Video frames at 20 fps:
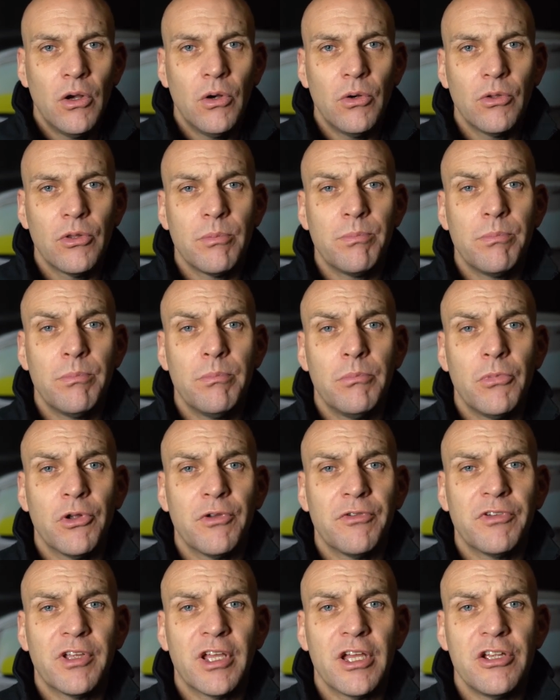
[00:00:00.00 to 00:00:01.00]
All the
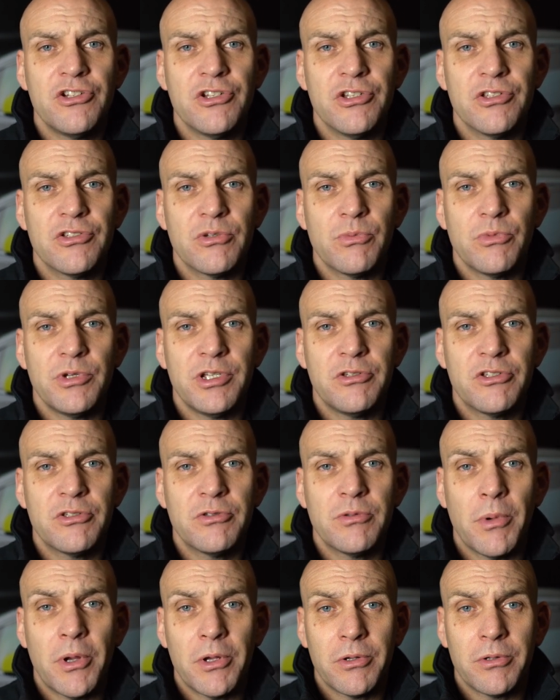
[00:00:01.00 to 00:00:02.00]
modifications we
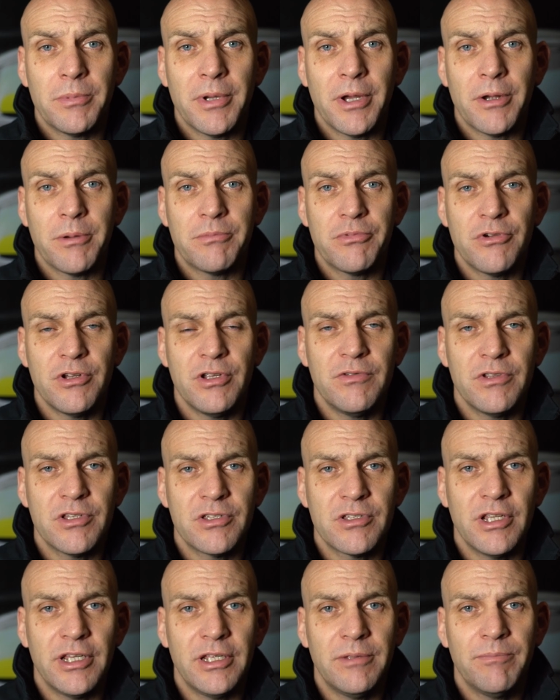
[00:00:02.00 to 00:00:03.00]
spoke about
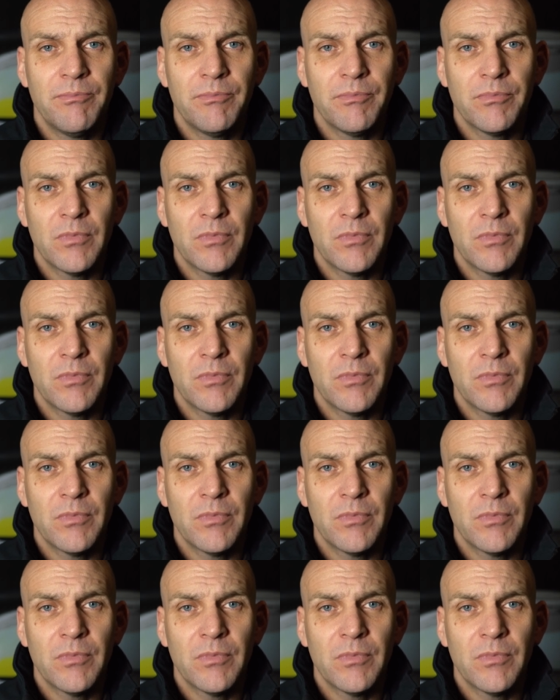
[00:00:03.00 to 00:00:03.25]
previously,